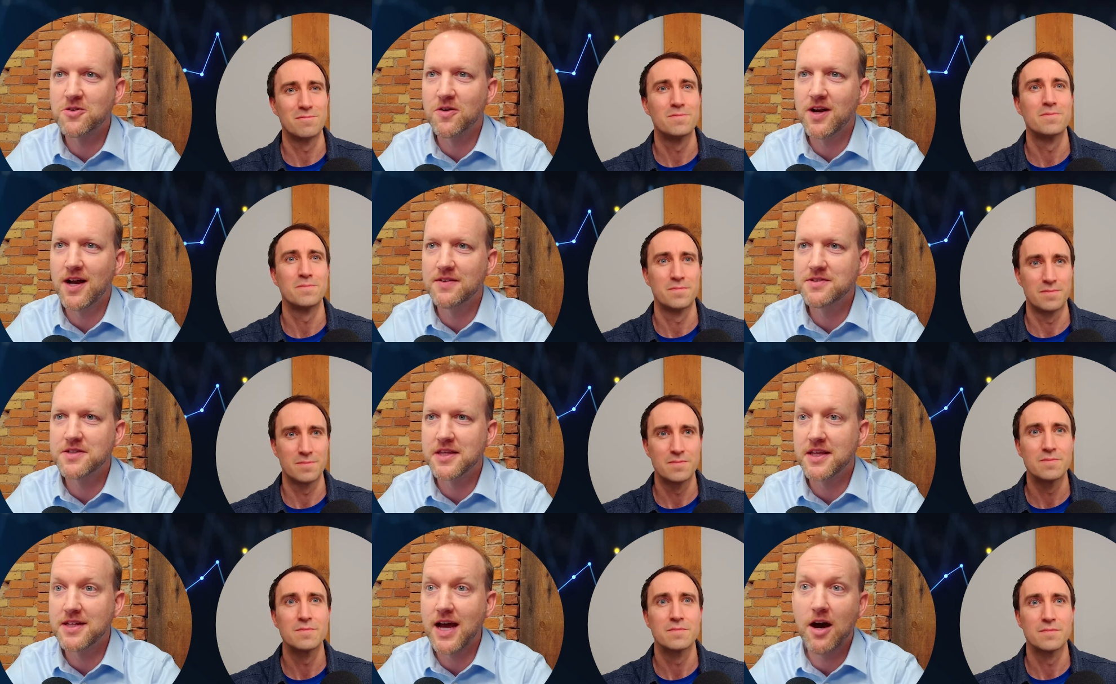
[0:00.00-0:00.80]
Speaker 1: going off,
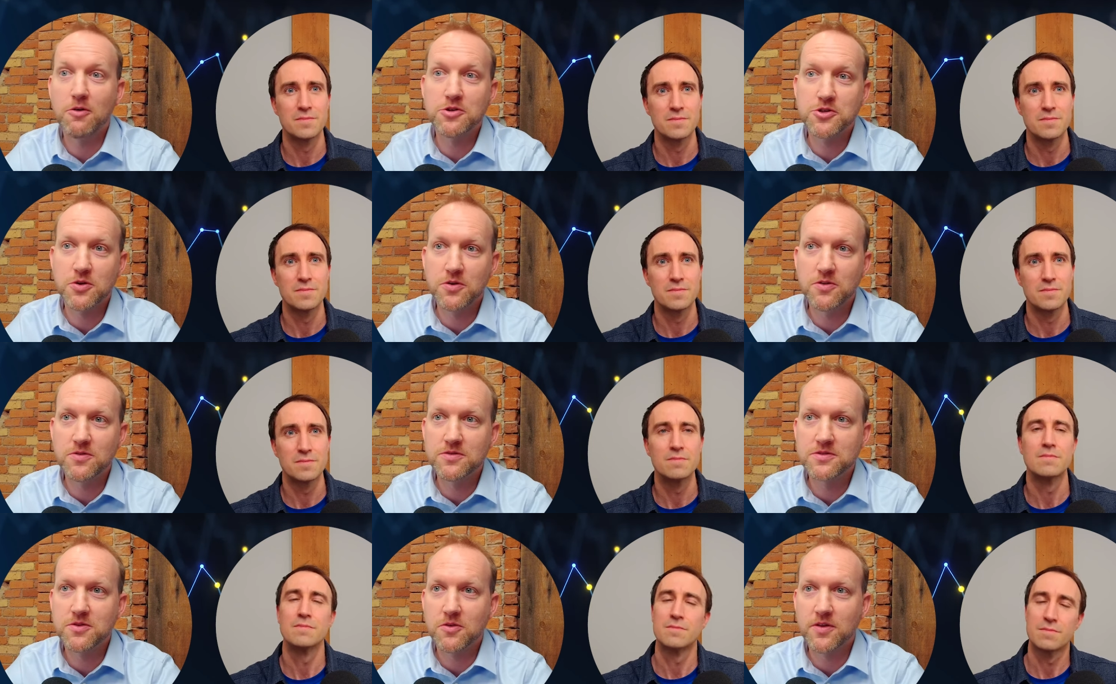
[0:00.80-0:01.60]
saying the Dow
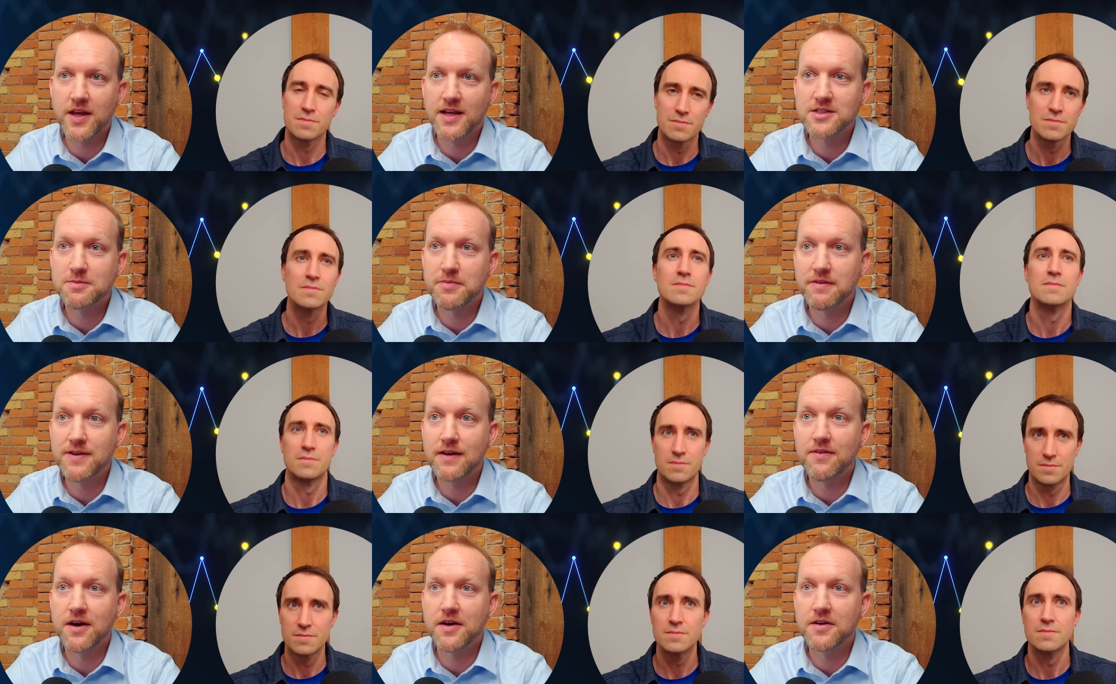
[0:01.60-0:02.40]
Jones or the S&P
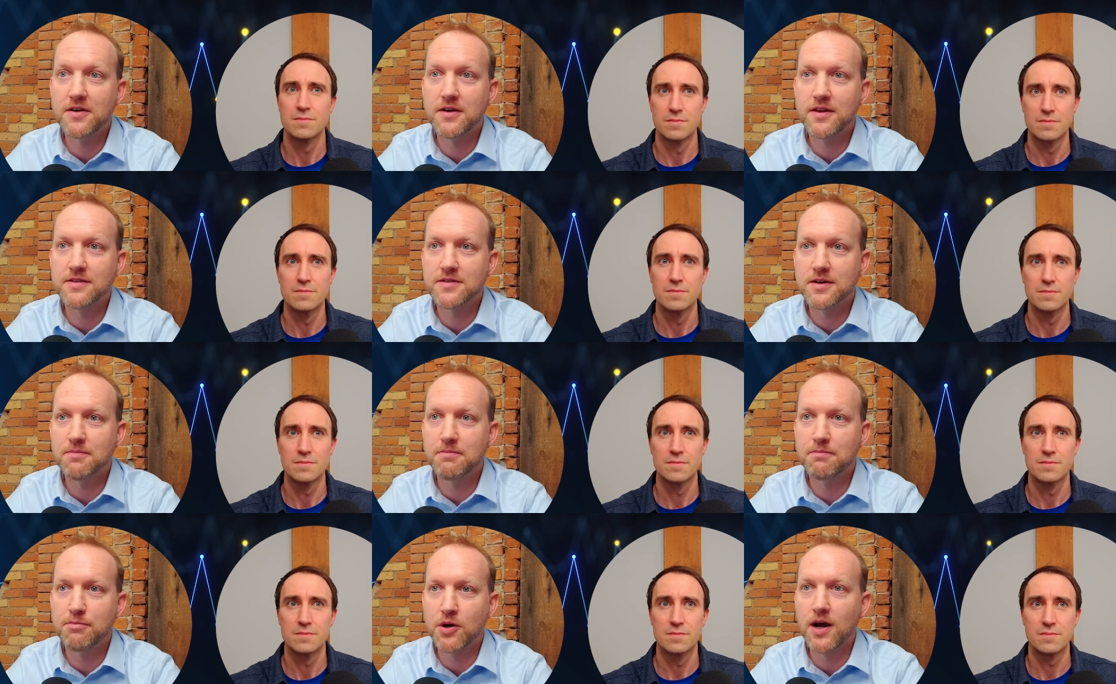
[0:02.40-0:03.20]
500. These are
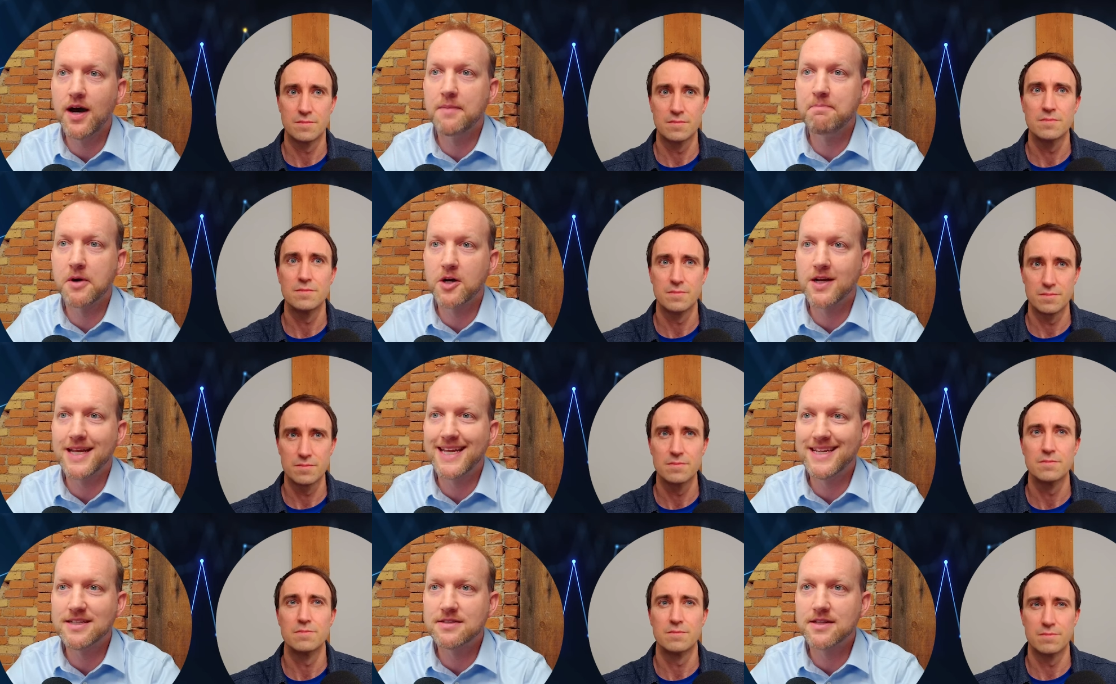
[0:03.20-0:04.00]
broad market
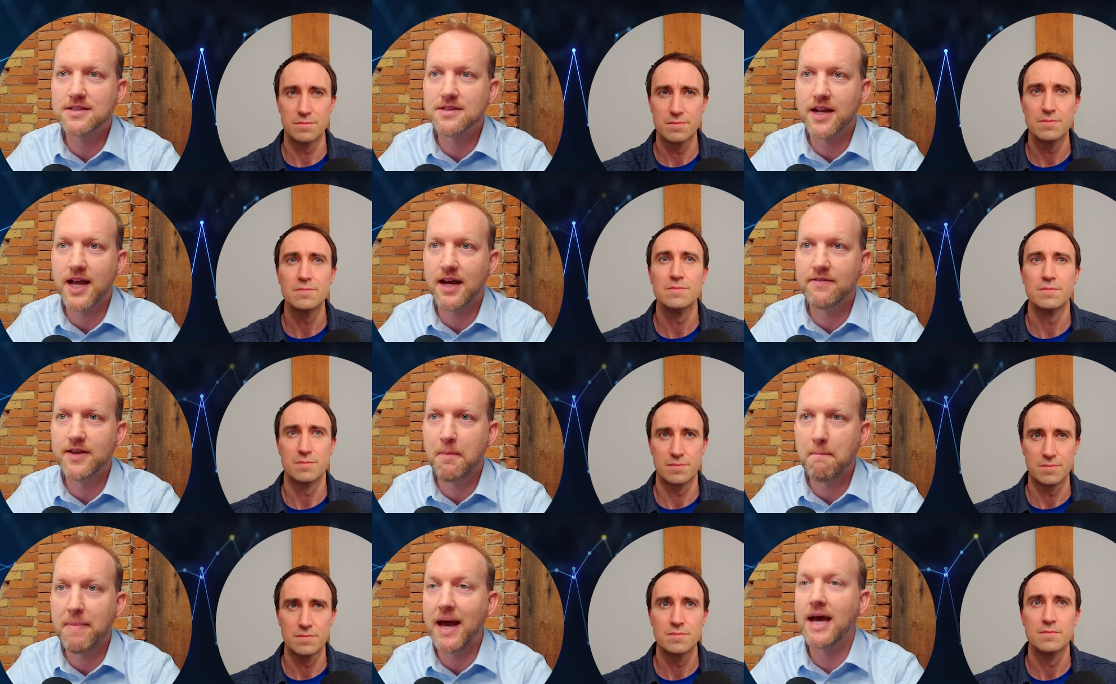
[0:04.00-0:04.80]
indices that have
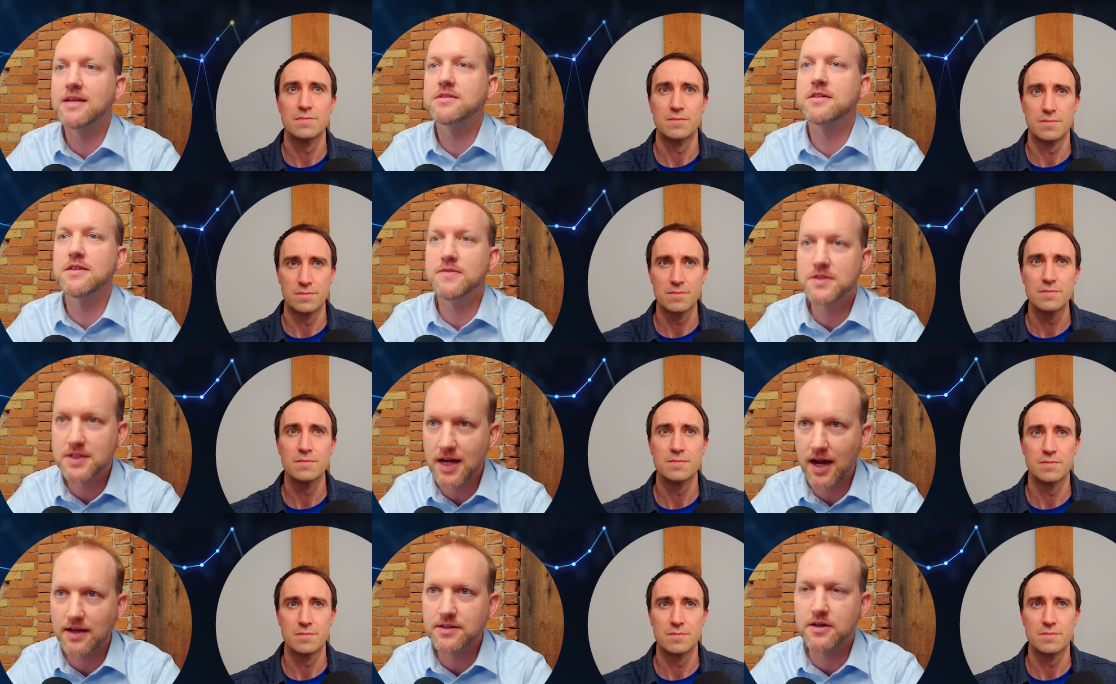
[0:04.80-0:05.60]
a basket of
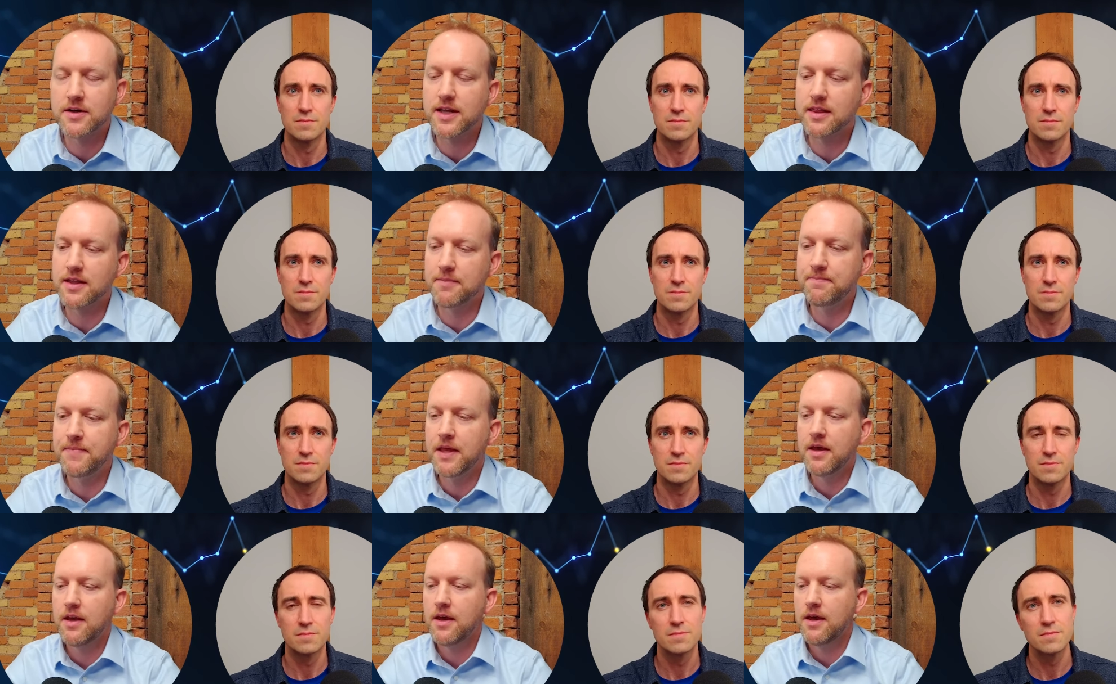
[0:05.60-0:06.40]
stocks underneath them,
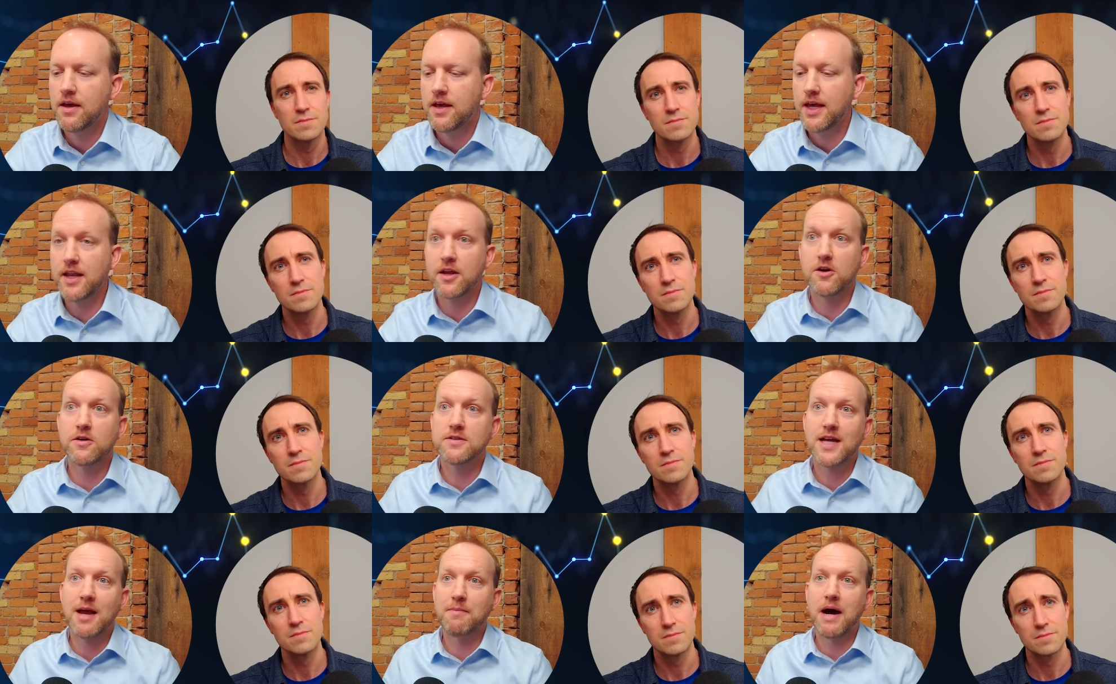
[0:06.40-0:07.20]
hitting
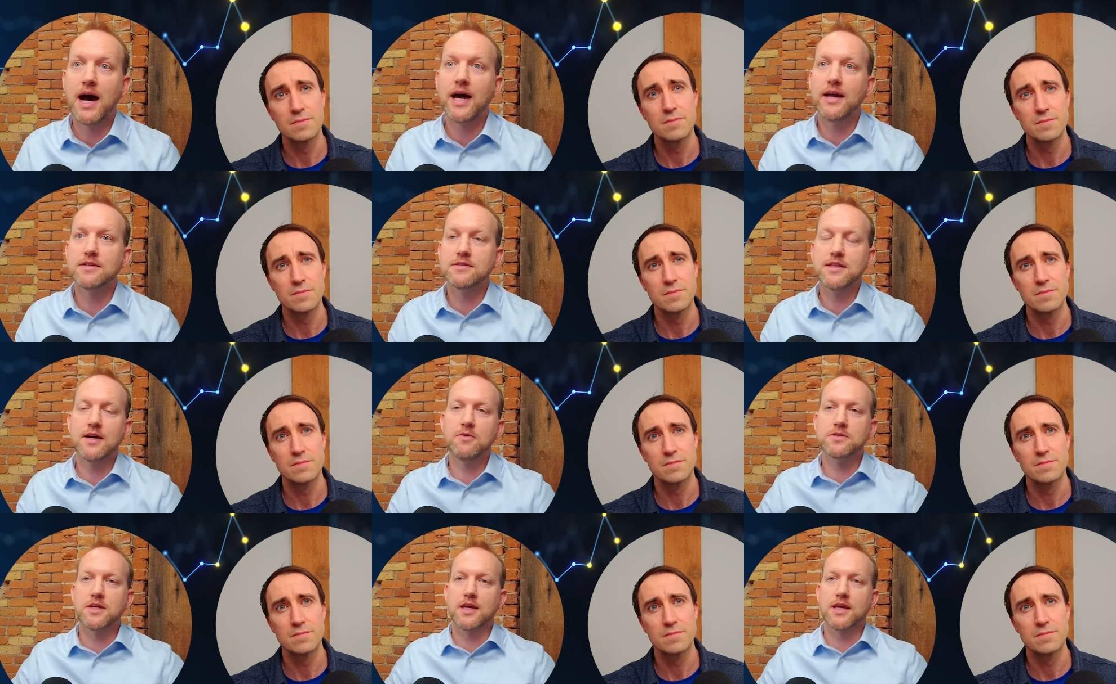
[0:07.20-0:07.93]
all-time highs, and that was the